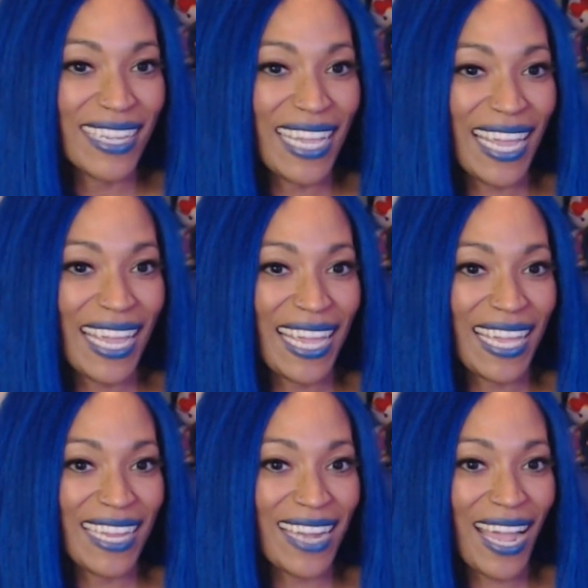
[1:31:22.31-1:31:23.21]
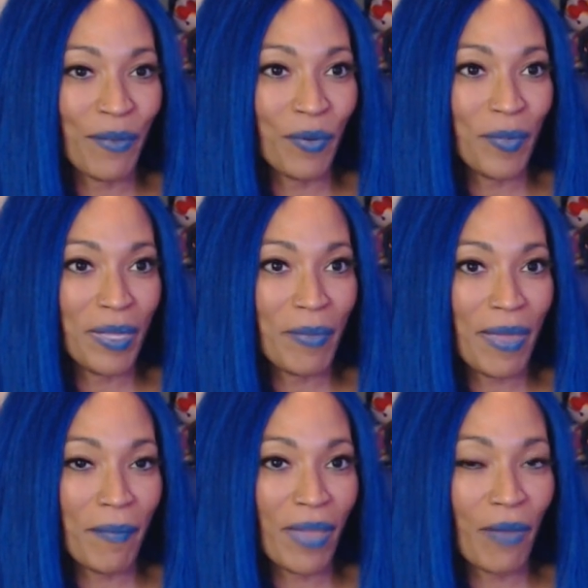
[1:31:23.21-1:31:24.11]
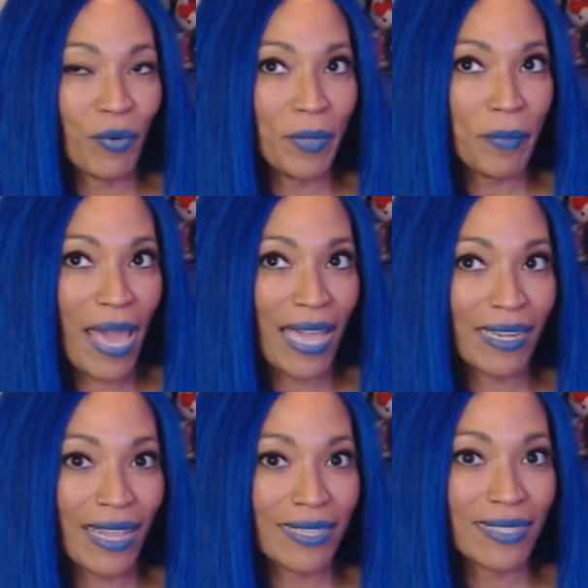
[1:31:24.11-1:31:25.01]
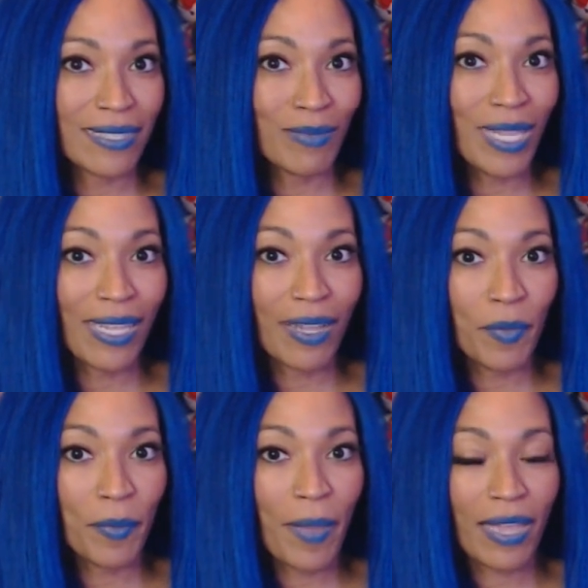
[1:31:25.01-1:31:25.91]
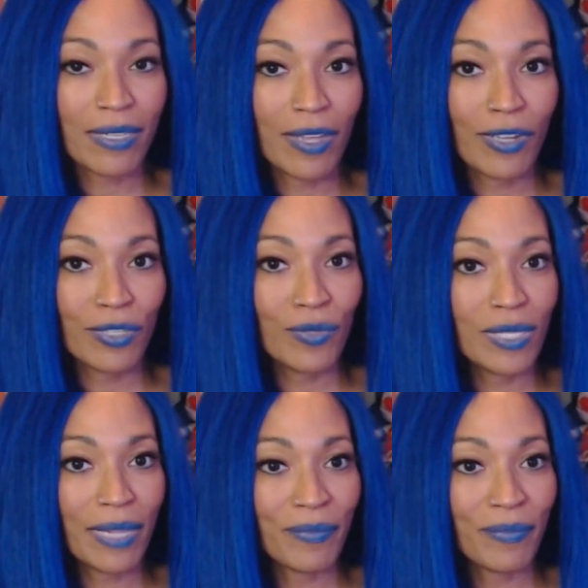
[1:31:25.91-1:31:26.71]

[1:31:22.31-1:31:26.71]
And I will be back next week. I'll be back on Tuesday.